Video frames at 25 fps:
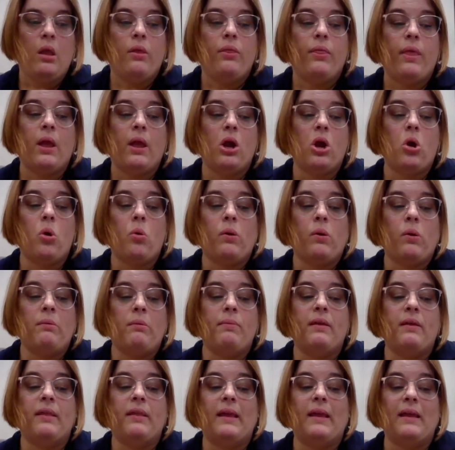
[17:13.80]
They are going to
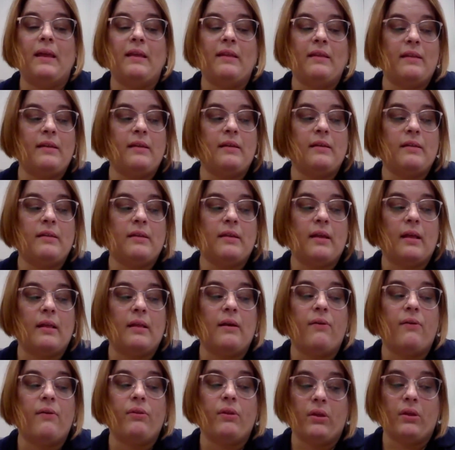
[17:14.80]
be the easiest sell
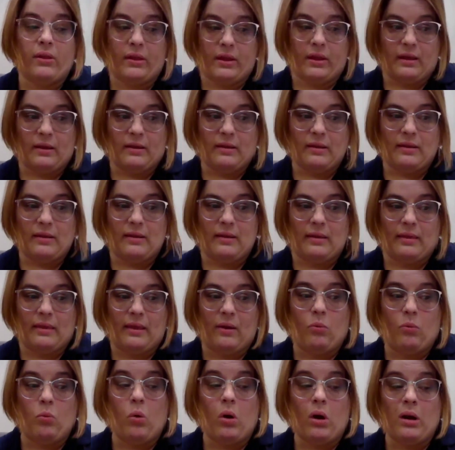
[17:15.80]
on the list.
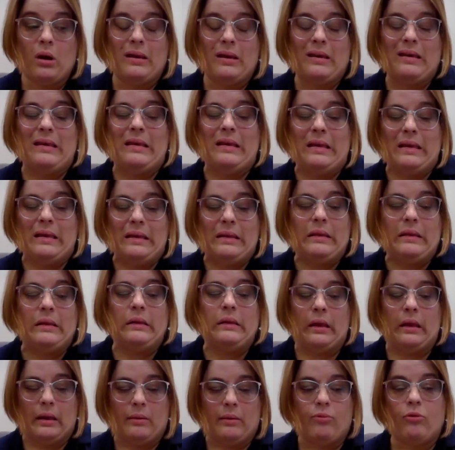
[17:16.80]
They want and need the
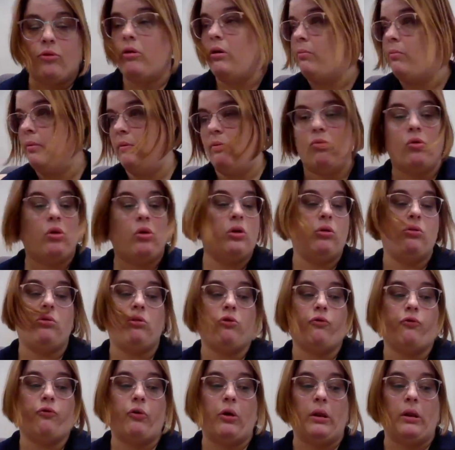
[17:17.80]
library to be more
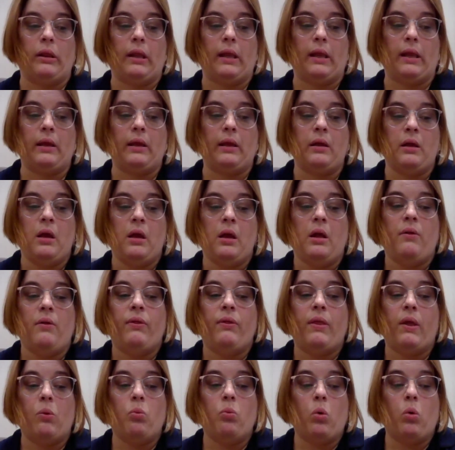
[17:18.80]
user-friendly.
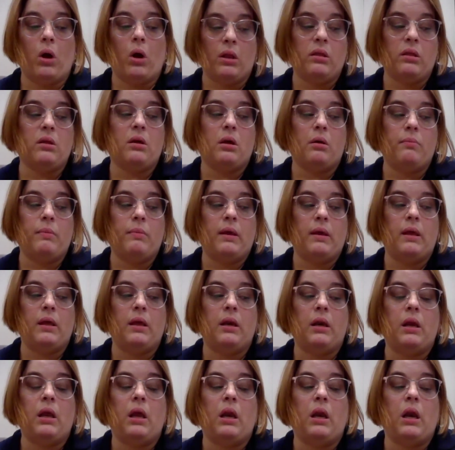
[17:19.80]
They want to come
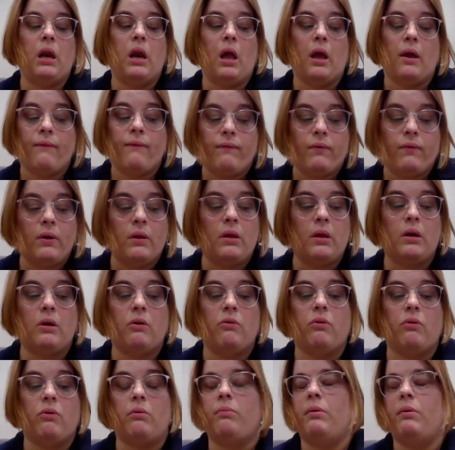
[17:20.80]
in and not feel
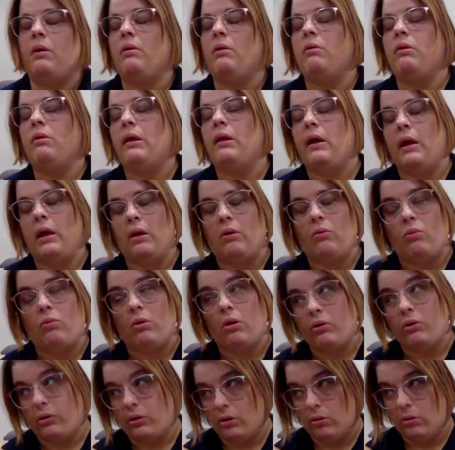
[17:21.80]
ignorant because they can't
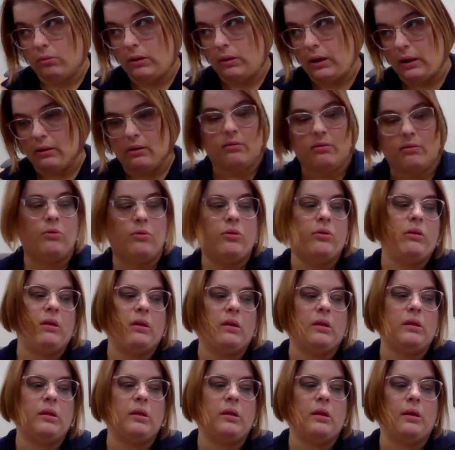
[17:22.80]
work the Dewey Decimal
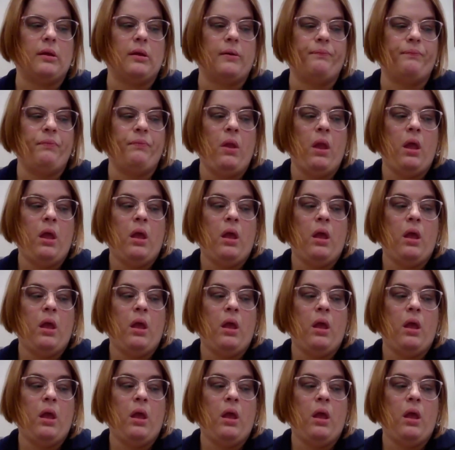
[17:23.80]
System.